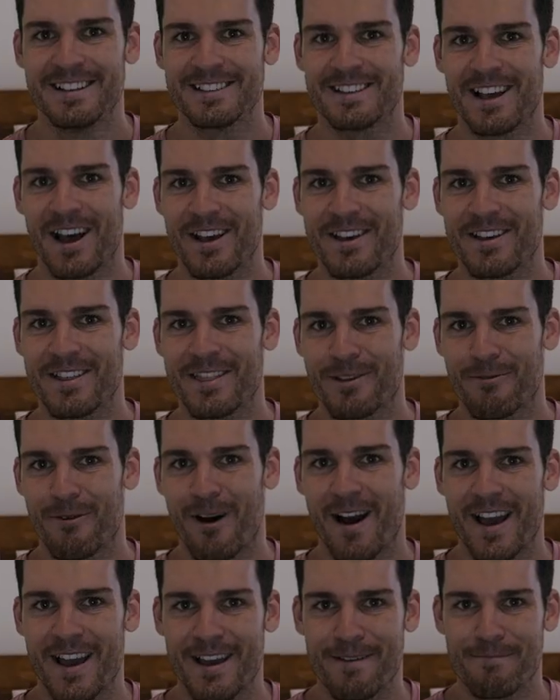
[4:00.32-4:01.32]
So the
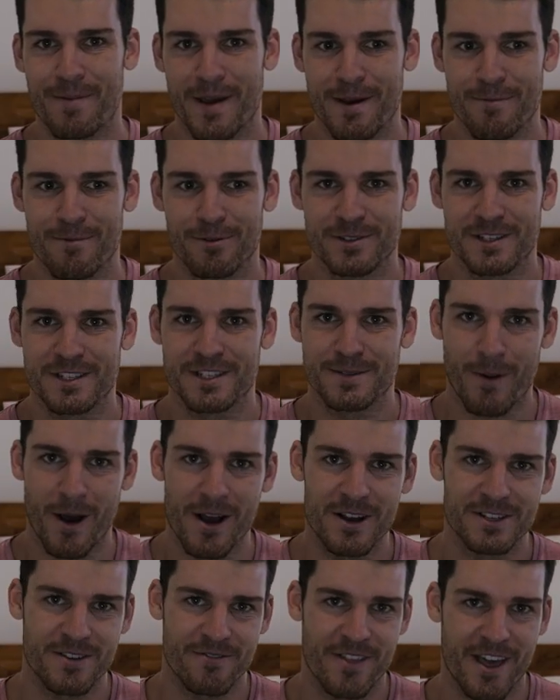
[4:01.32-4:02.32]
way people
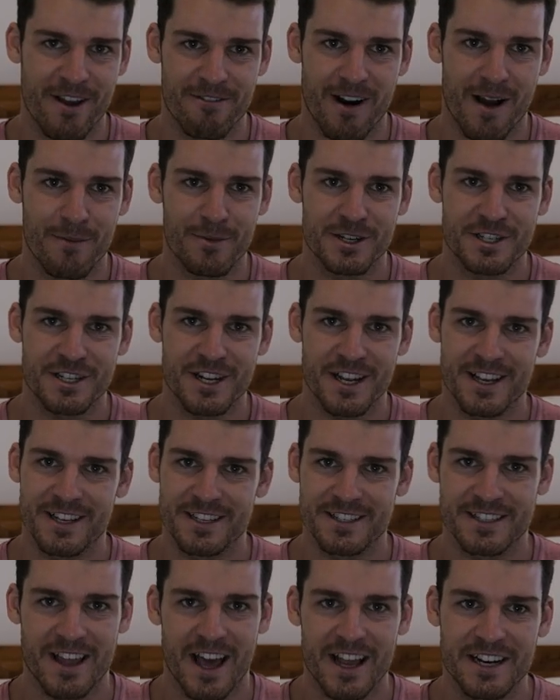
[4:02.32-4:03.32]
dispose of their rubbish
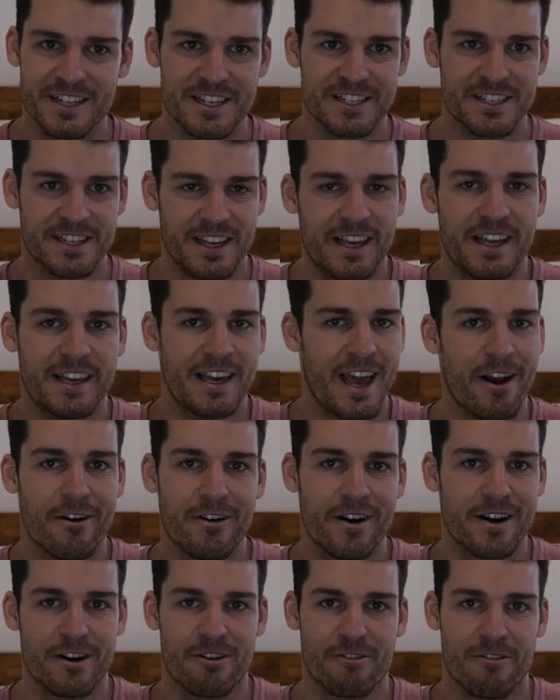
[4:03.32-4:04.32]
is they just
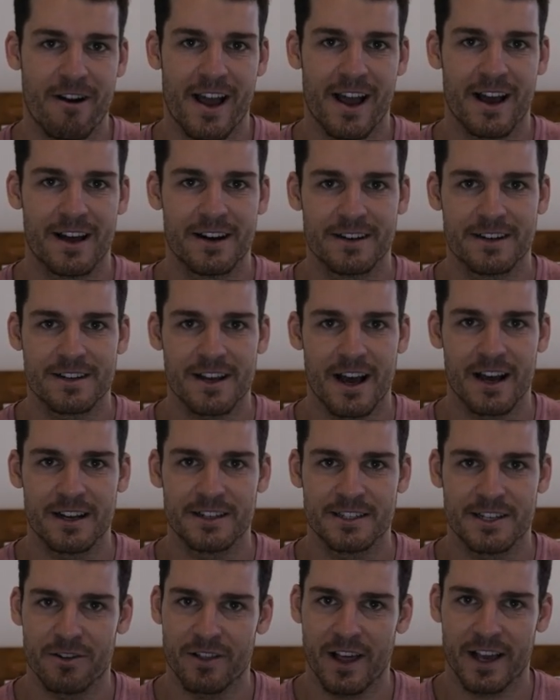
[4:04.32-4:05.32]
carry it around
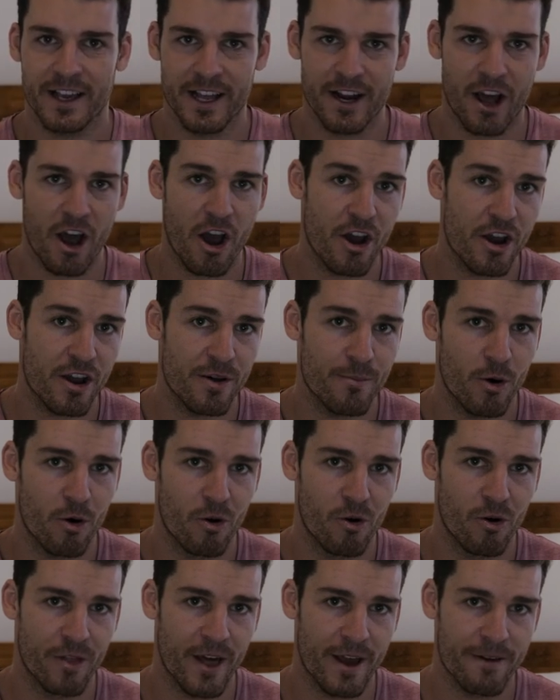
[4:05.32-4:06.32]
until they get home
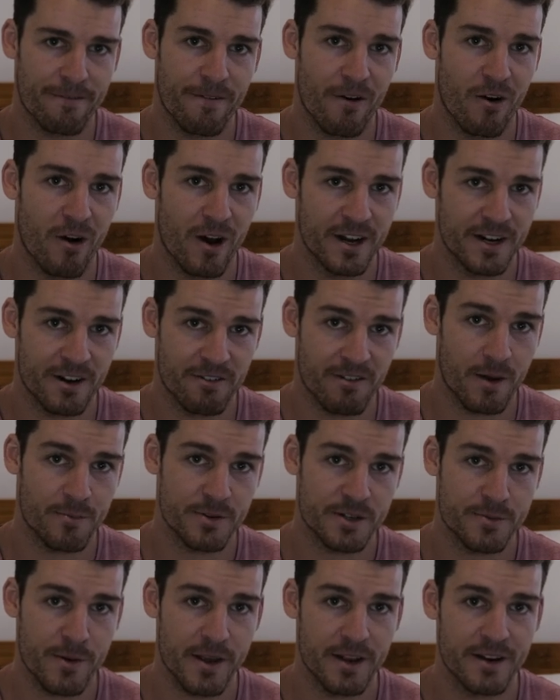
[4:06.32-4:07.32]
or they find a
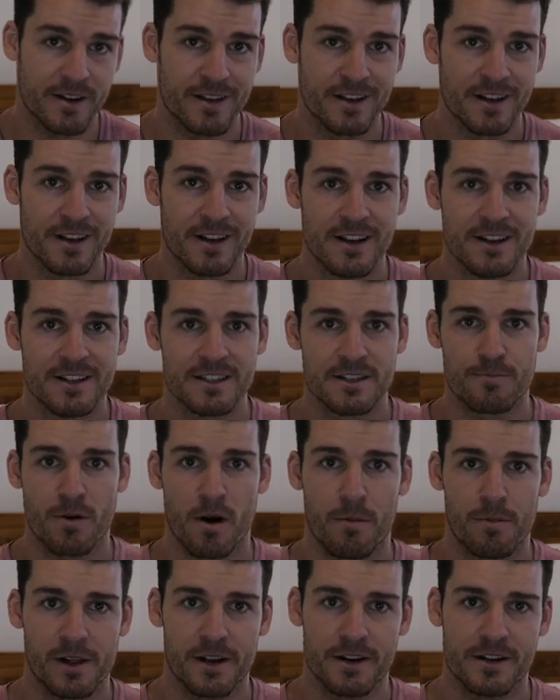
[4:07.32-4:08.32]
rubbish bin to
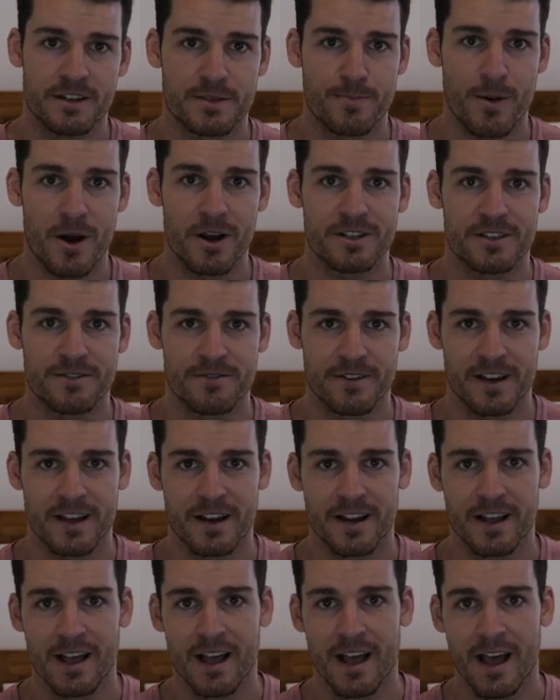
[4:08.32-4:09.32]
properly dispose of it.